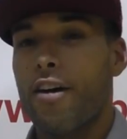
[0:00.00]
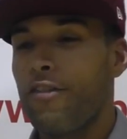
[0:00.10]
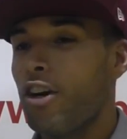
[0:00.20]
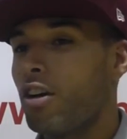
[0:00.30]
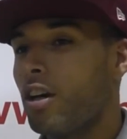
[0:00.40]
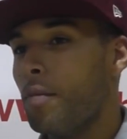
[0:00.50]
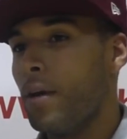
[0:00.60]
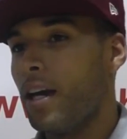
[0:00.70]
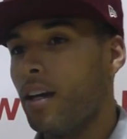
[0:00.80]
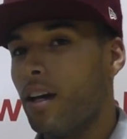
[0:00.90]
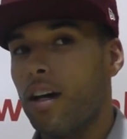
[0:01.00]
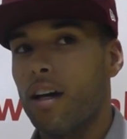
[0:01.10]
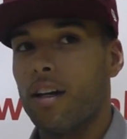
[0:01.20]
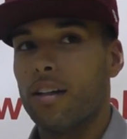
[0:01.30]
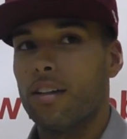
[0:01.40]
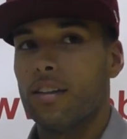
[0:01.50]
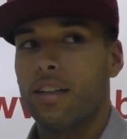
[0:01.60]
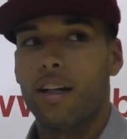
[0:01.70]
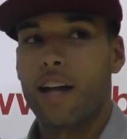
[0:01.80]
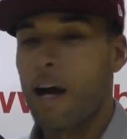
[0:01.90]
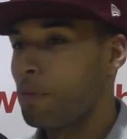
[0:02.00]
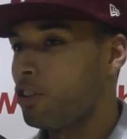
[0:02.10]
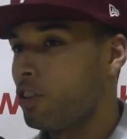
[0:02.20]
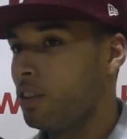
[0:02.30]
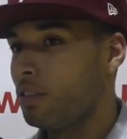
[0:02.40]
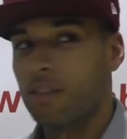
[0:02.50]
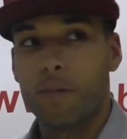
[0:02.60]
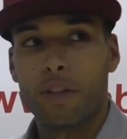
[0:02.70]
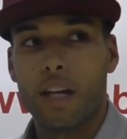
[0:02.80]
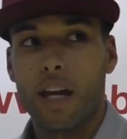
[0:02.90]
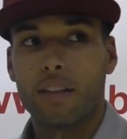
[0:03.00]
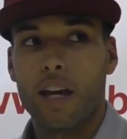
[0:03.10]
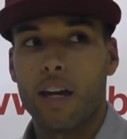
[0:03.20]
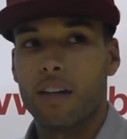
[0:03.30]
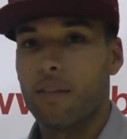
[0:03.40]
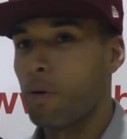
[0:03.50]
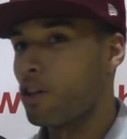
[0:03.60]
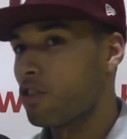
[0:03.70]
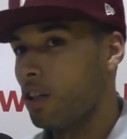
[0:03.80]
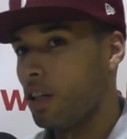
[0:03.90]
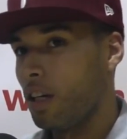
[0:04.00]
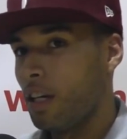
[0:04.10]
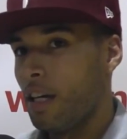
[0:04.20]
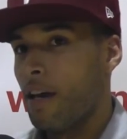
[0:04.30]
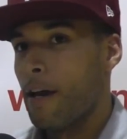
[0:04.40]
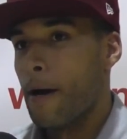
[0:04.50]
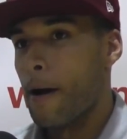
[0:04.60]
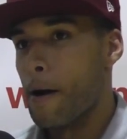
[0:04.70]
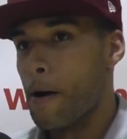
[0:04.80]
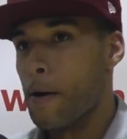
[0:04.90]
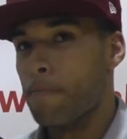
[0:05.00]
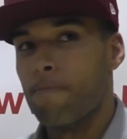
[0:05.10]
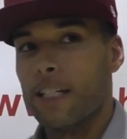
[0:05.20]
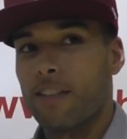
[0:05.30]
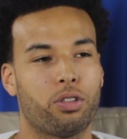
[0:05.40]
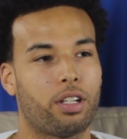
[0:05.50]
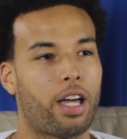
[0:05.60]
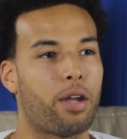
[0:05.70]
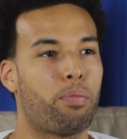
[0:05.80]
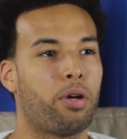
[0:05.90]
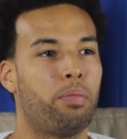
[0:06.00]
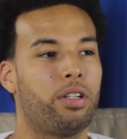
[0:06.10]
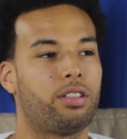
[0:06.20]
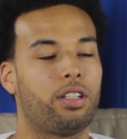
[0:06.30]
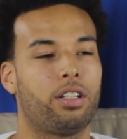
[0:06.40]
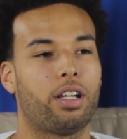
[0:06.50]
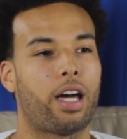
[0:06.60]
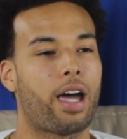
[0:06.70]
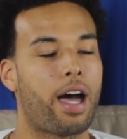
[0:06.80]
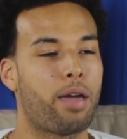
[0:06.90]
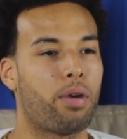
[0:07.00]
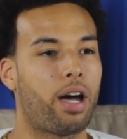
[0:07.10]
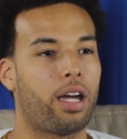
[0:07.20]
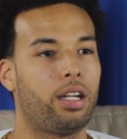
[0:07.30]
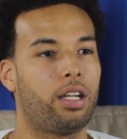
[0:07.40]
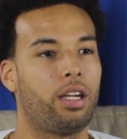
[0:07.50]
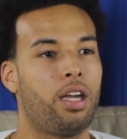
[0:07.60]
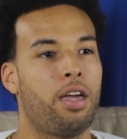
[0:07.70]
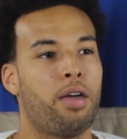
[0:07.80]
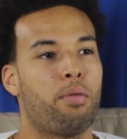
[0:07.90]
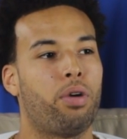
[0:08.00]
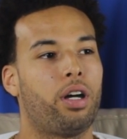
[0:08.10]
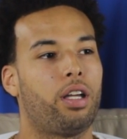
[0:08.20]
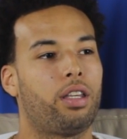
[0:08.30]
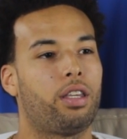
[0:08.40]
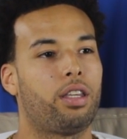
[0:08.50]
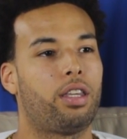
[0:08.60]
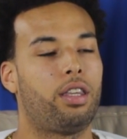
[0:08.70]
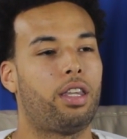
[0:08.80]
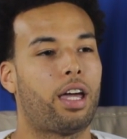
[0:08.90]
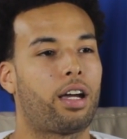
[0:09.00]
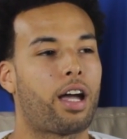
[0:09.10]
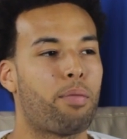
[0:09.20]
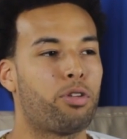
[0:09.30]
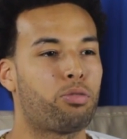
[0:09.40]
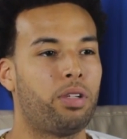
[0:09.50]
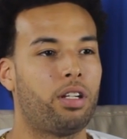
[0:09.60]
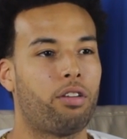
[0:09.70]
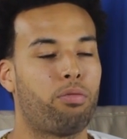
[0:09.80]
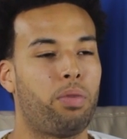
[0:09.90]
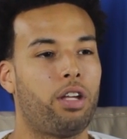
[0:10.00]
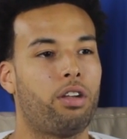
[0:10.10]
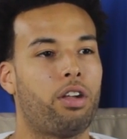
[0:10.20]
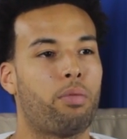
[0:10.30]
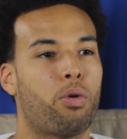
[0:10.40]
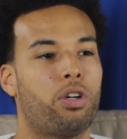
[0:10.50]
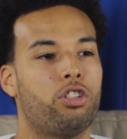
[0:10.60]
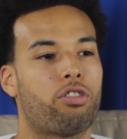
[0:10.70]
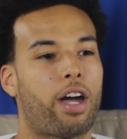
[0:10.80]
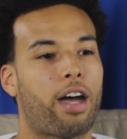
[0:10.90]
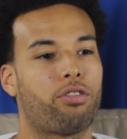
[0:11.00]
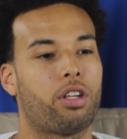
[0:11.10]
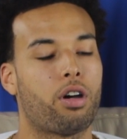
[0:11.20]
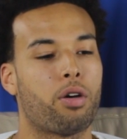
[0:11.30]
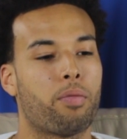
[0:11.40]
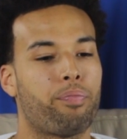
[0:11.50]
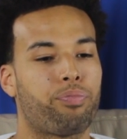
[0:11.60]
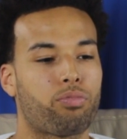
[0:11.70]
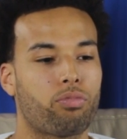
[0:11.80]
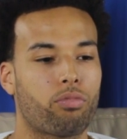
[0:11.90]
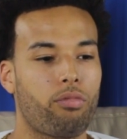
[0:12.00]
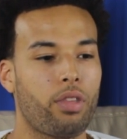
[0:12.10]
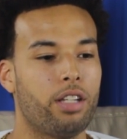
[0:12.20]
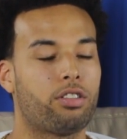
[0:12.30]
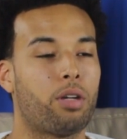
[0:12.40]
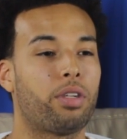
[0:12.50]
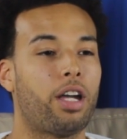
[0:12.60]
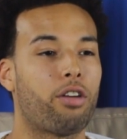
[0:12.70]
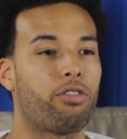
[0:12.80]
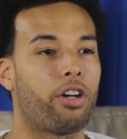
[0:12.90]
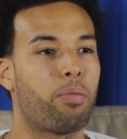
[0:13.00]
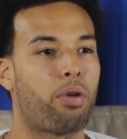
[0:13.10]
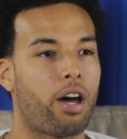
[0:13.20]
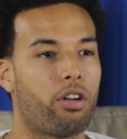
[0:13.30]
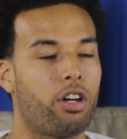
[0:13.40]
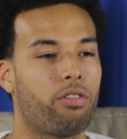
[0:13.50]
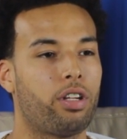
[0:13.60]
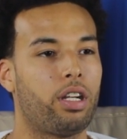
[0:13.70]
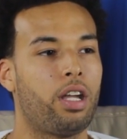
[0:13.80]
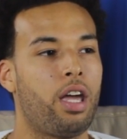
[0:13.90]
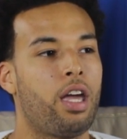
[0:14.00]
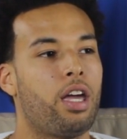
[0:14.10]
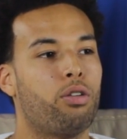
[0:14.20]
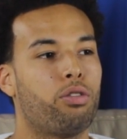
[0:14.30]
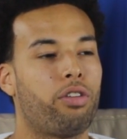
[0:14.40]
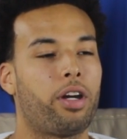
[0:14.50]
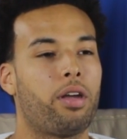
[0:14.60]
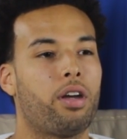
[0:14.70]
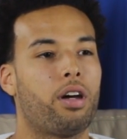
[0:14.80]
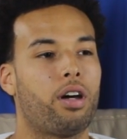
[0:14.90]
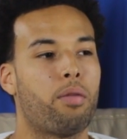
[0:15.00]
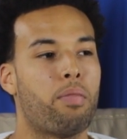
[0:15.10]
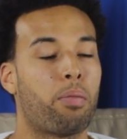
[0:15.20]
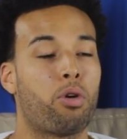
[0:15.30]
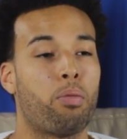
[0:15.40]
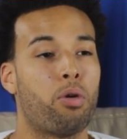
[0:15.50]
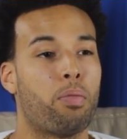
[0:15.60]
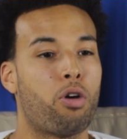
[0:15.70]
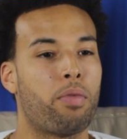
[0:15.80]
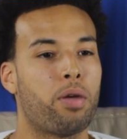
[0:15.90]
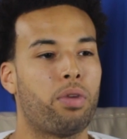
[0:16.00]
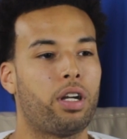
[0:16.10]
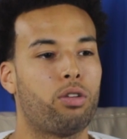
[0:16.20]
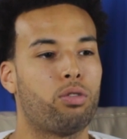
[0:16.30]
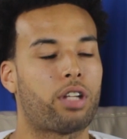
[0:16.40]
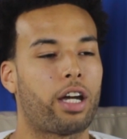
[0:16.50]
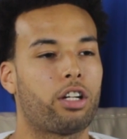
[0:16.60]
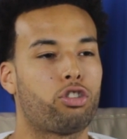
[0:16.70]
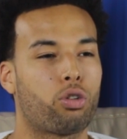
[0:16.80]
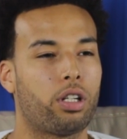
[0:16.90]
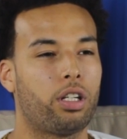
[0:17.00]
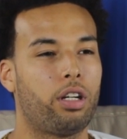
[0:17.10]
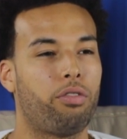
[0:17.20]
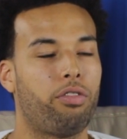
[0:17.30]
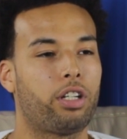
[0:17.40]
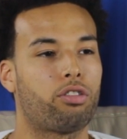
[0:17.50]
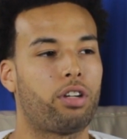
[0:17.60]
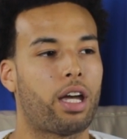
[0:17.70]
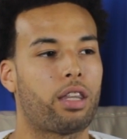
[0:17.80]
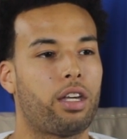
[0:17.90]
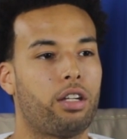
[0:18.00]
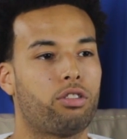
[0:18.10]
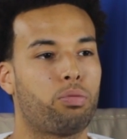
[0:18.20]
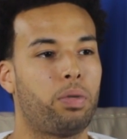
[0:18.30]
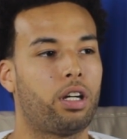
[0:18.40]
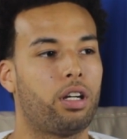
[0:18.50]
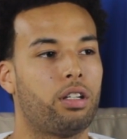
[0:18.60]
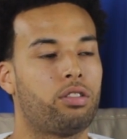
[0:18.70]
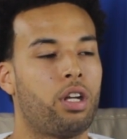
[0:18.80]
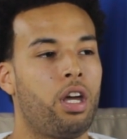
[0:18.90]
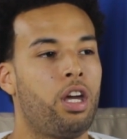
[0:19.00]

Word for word: by interviews and, and, and newspapers wanted some quotes and stuff because the league was new at the time. So was a lot of publicity and a lot of hype behind it. But that accomplishment of being the number one draft um, is something I was very proud of. And it was very a memorable moment, but it was like a short lived victory, I think, just because